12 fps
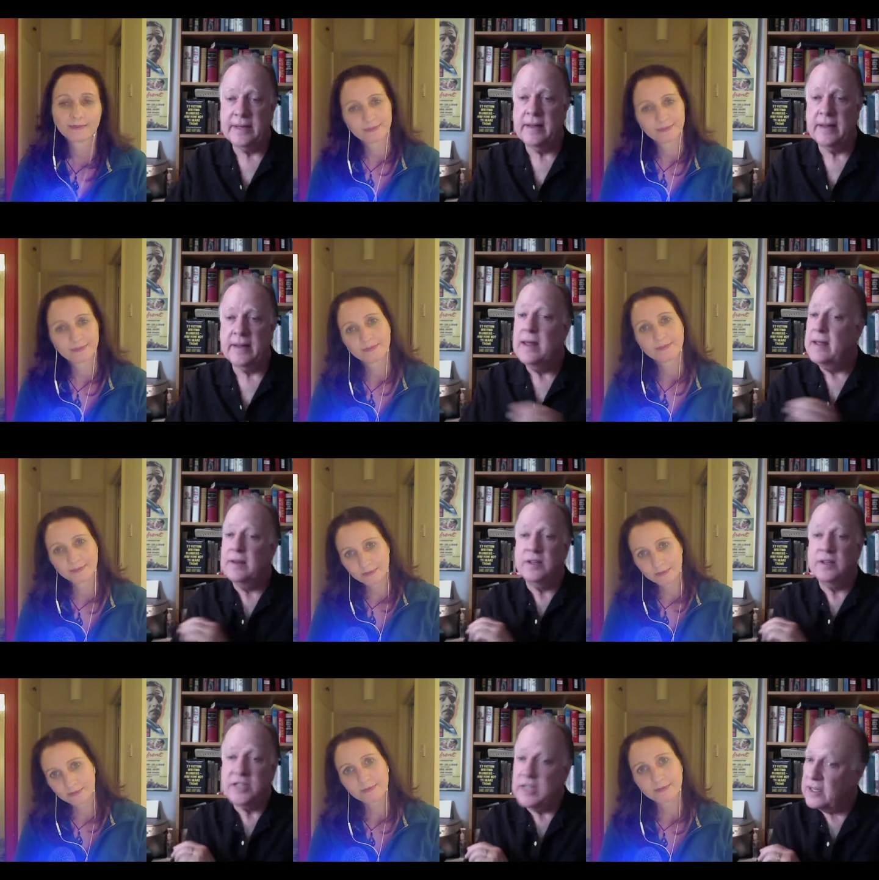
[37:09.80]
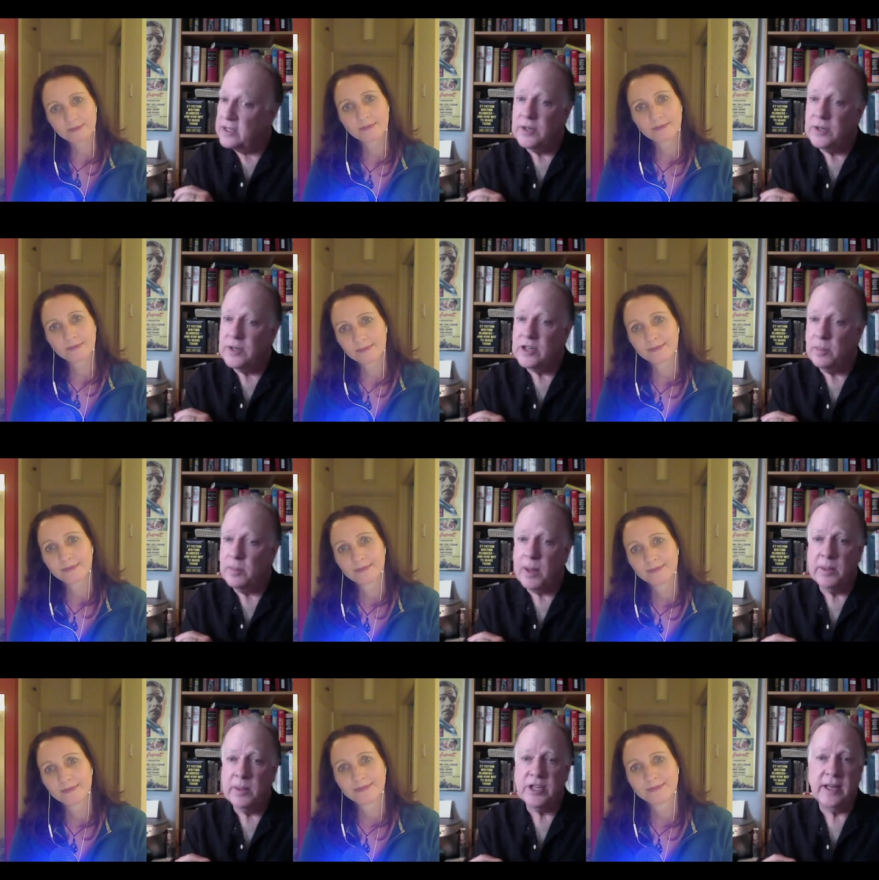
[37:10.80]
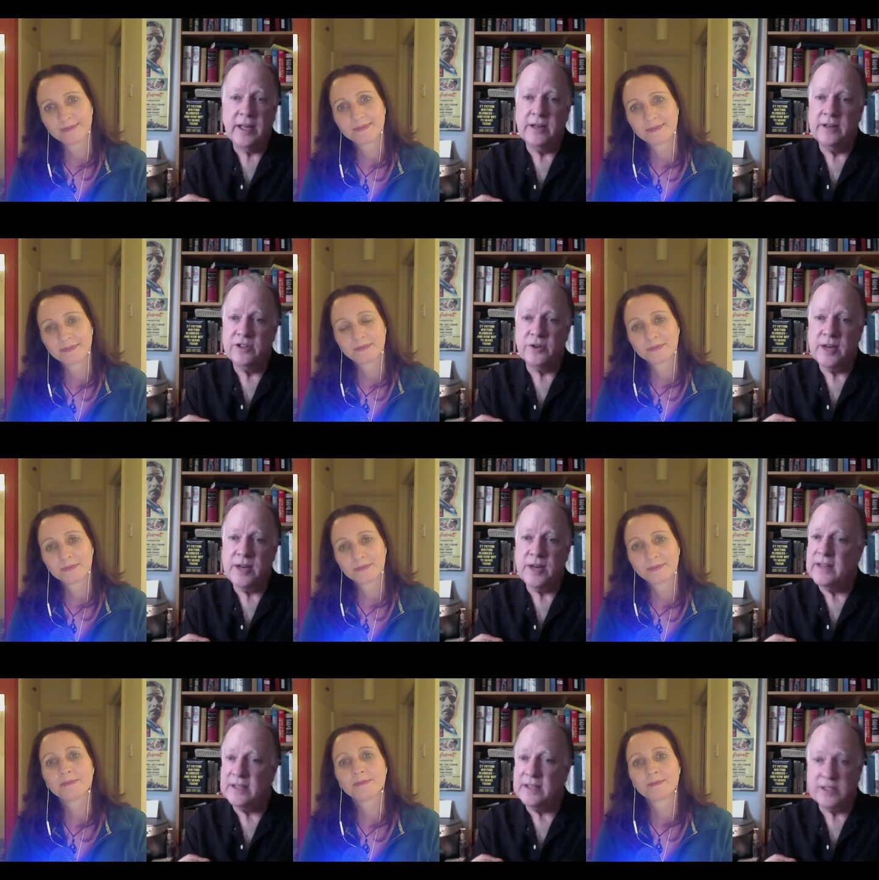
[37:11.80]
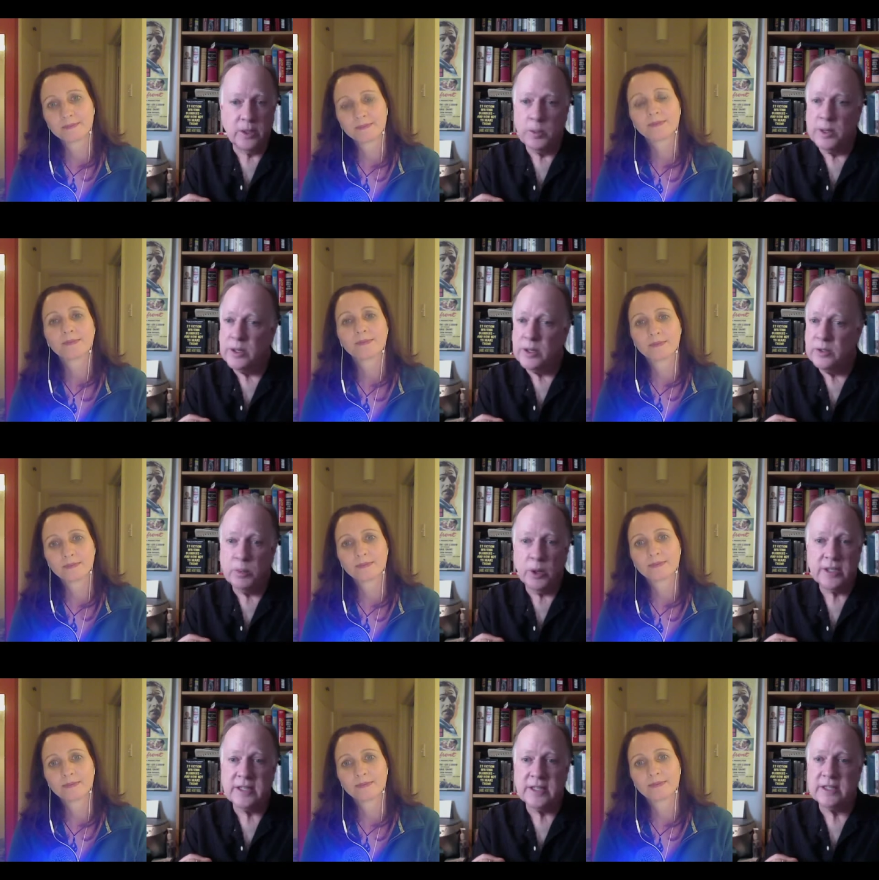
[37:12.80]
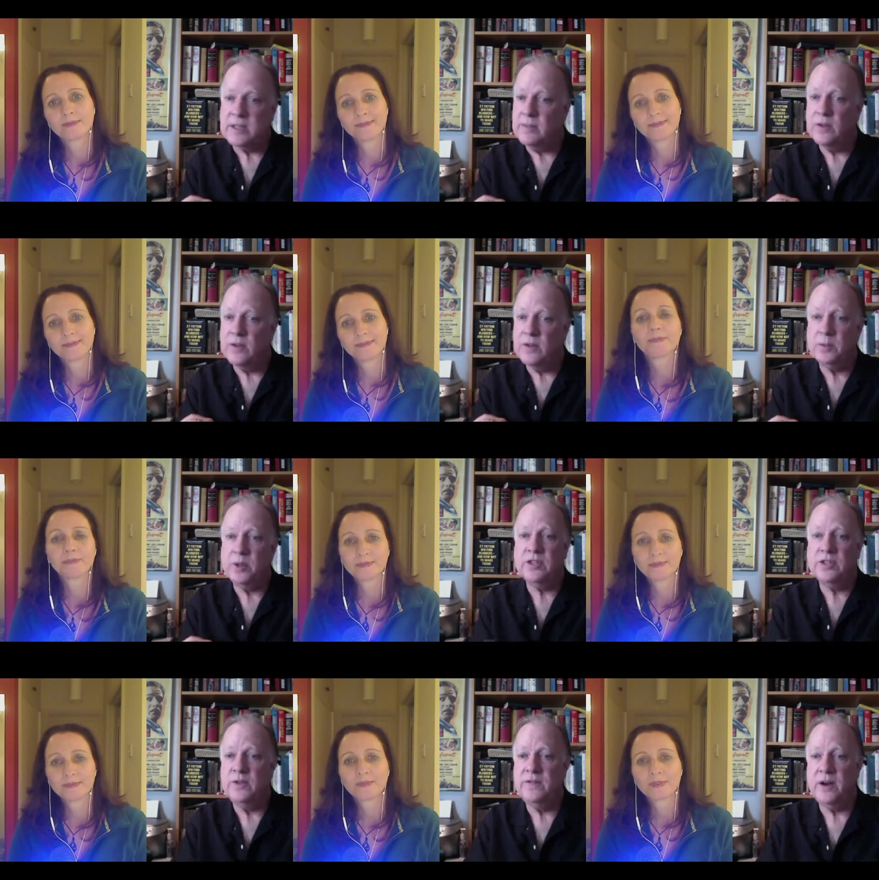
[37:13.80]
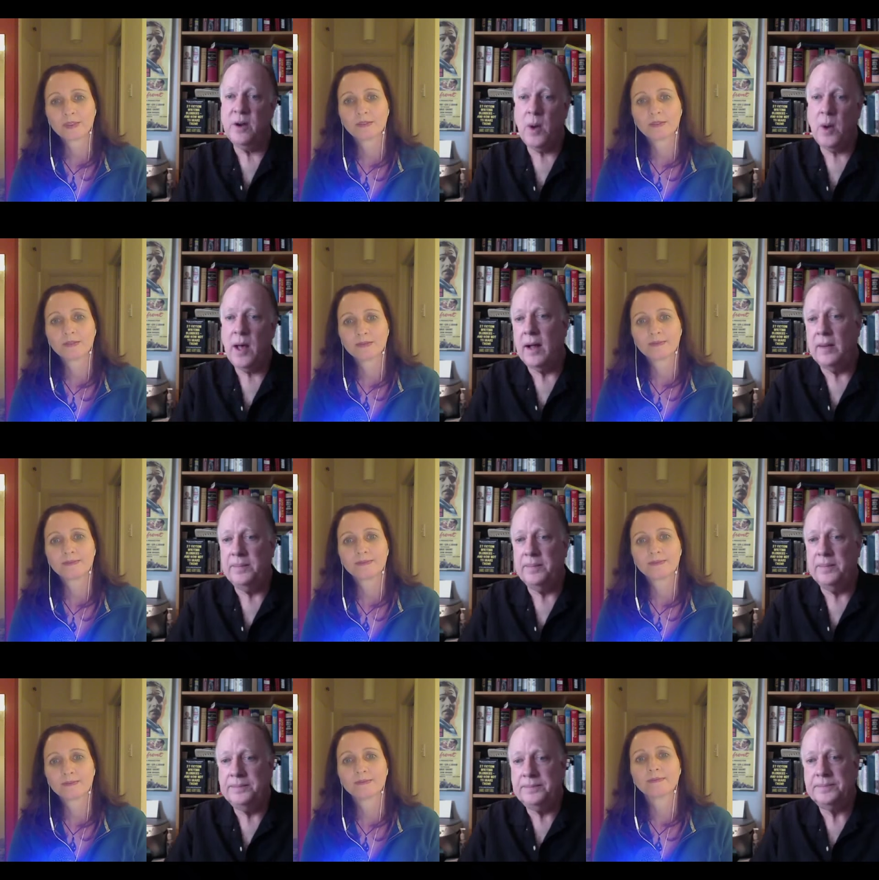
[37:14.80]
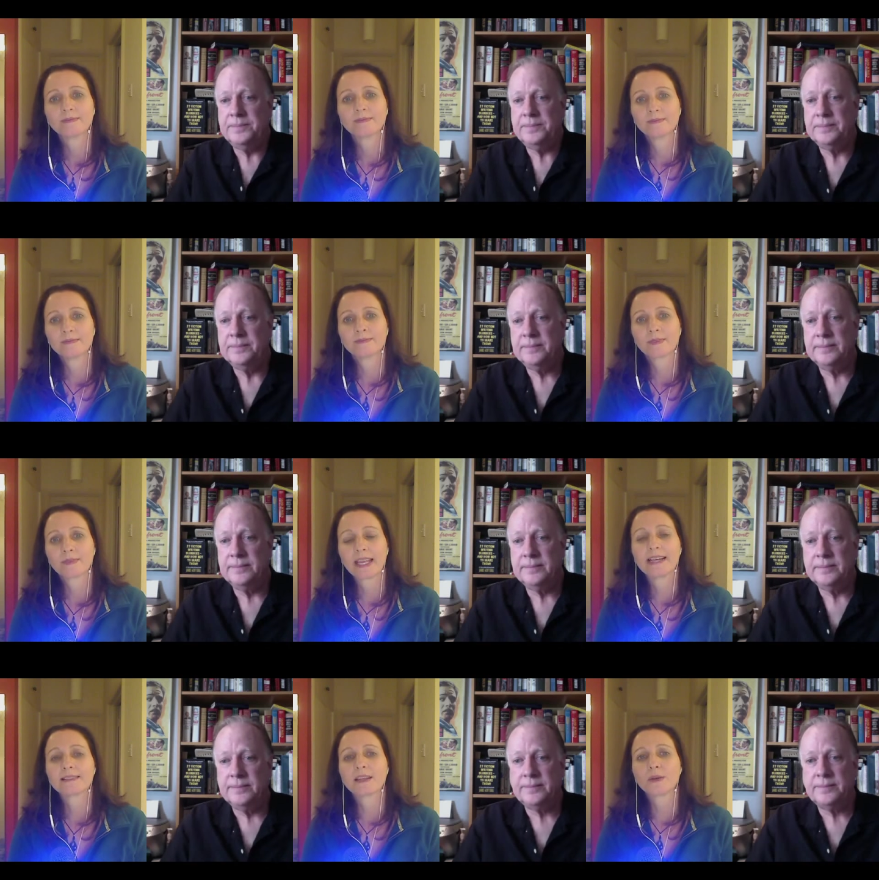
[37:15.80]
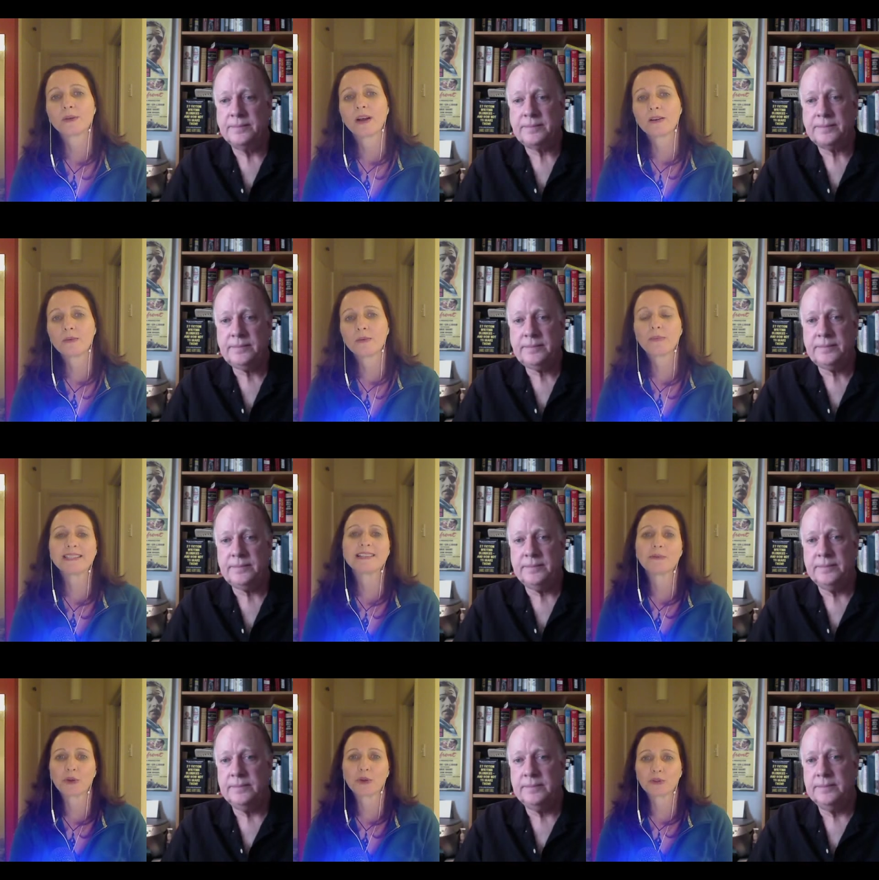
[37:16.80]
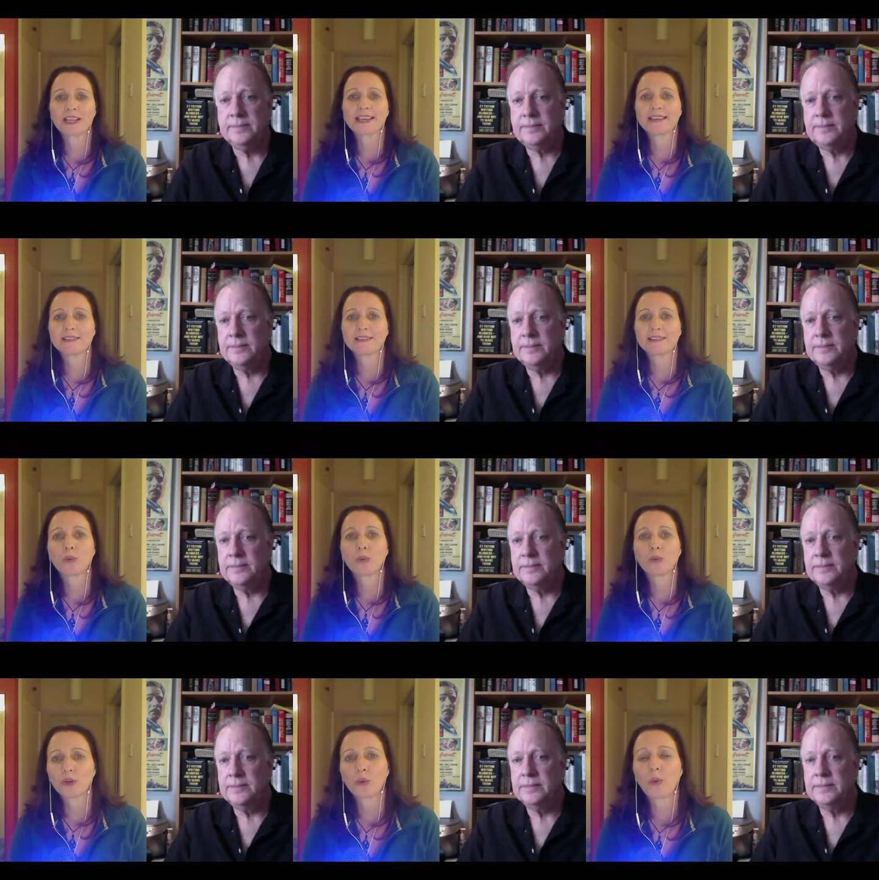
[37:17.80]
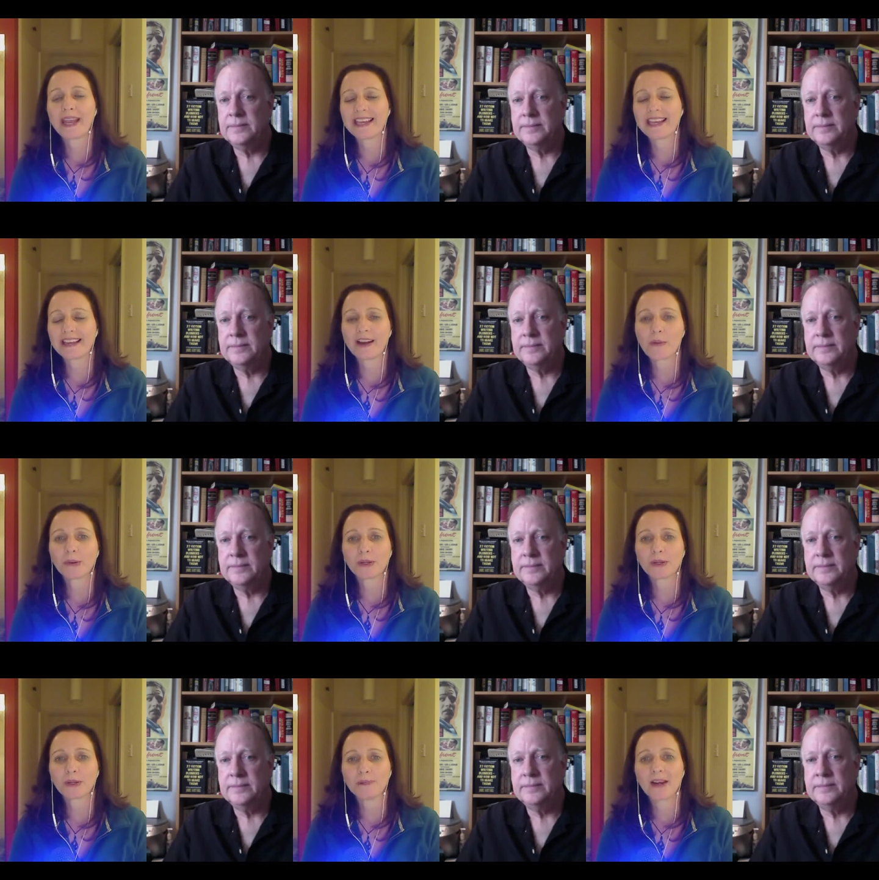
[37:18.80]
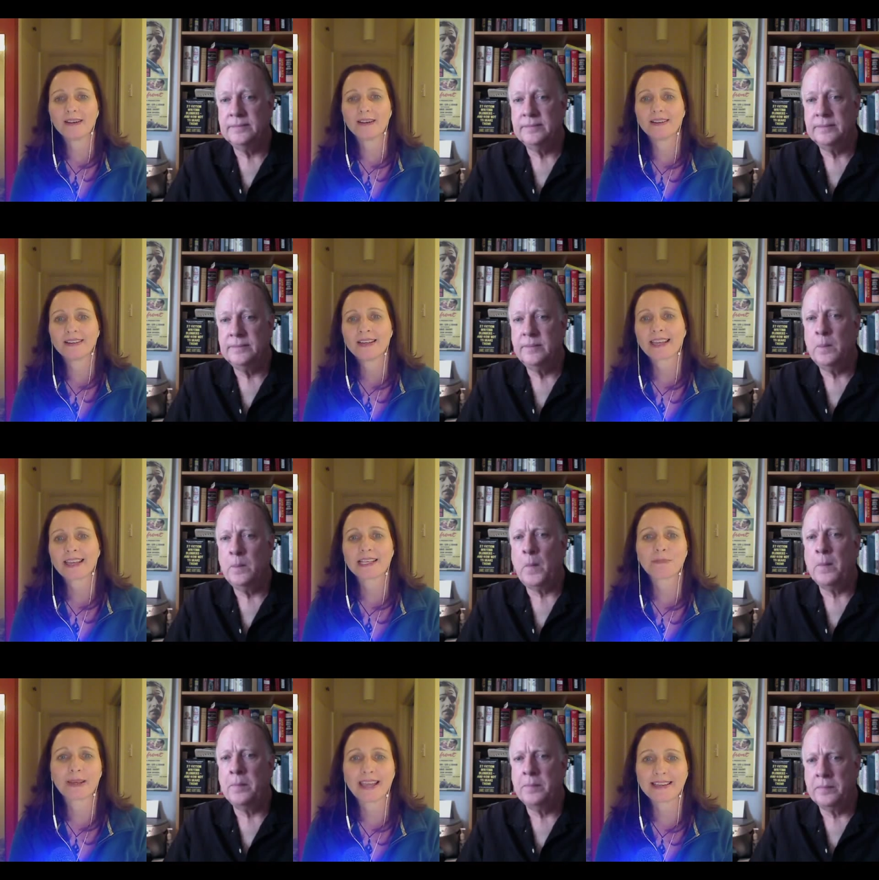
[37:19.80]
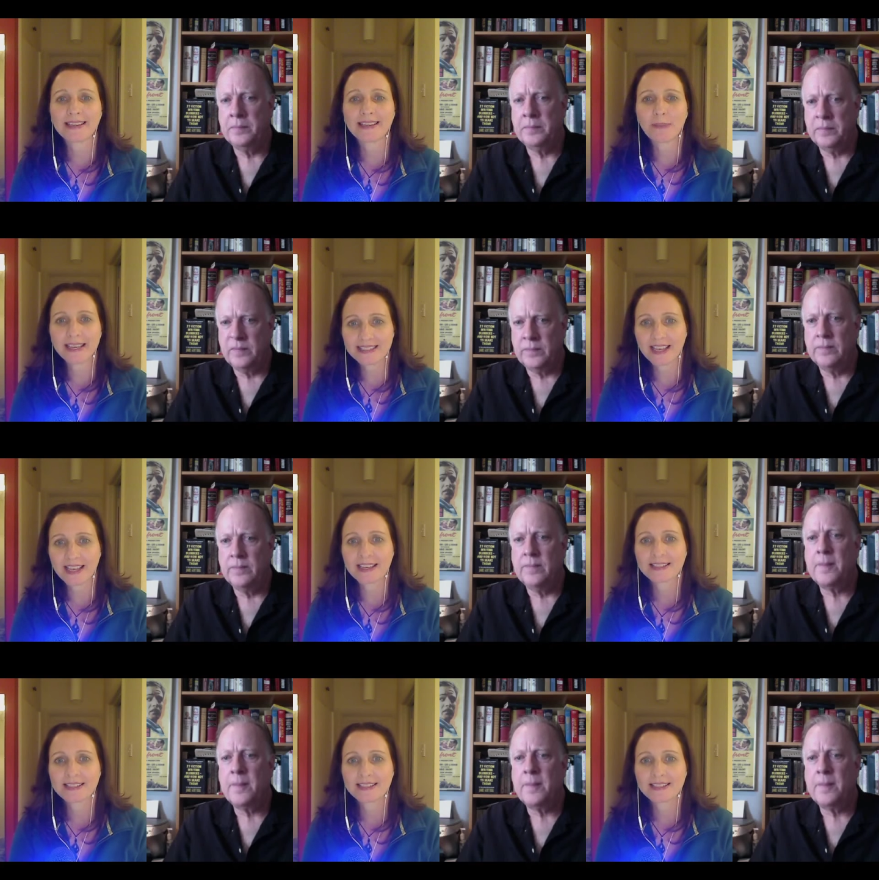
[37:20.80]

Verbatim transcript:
Speaker 1: uh, there's still a traditional publishing industry and they still produce books and some of those books do very well
Speaker 2: hmm. yeah so uh, basically what you're saying is you're you're weighing it up on a, case by case basis